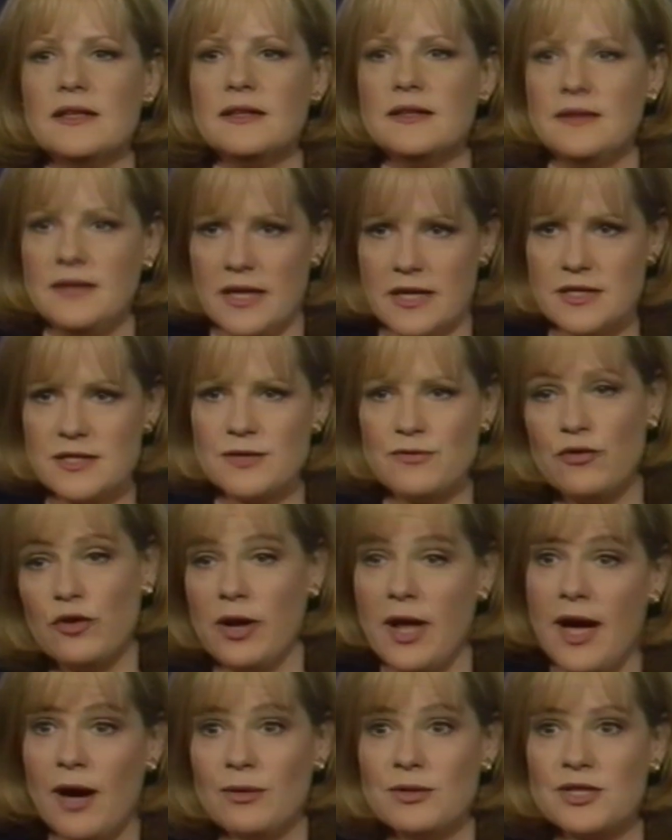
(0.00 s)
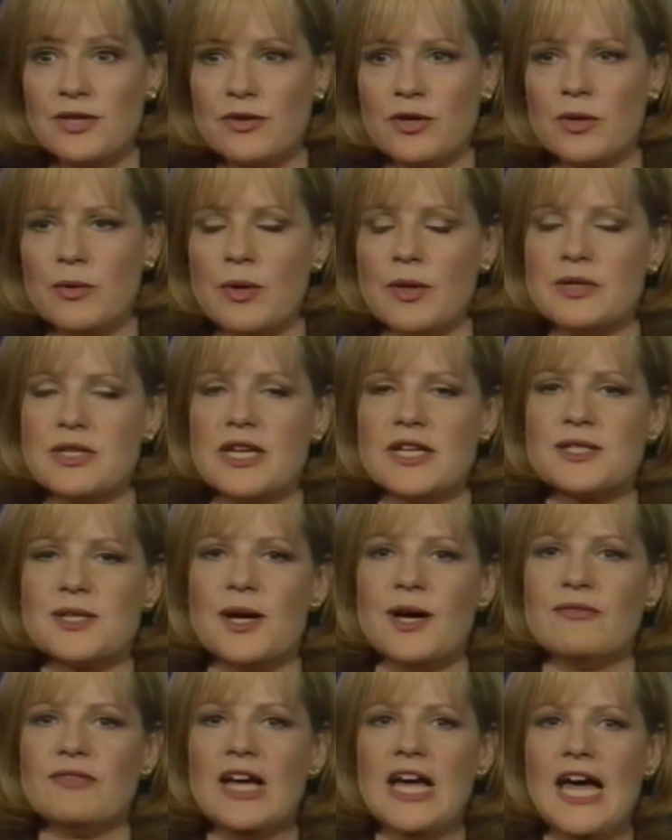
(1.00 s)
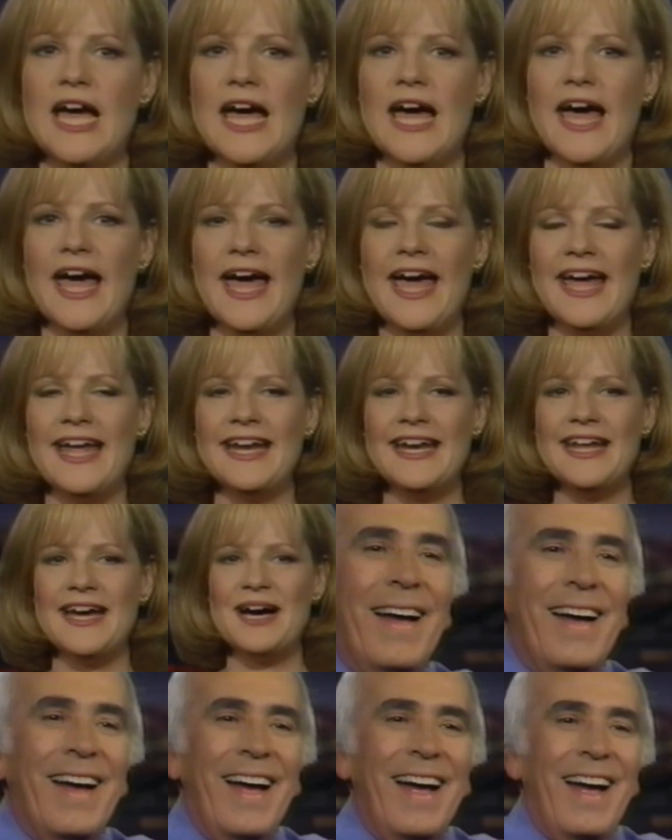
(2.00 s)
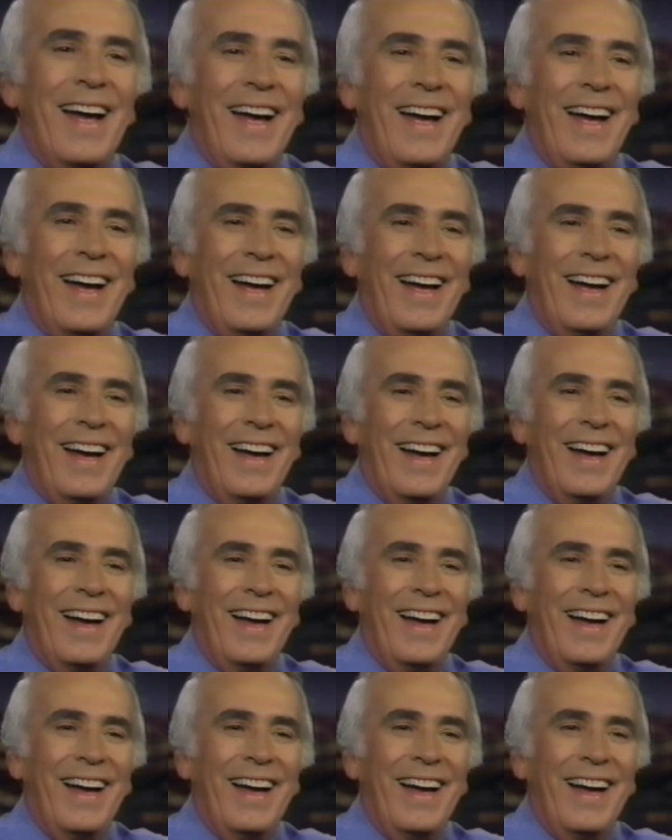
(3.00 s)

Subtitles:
Yes, for now, till the career takes off. Mm-hmm. And they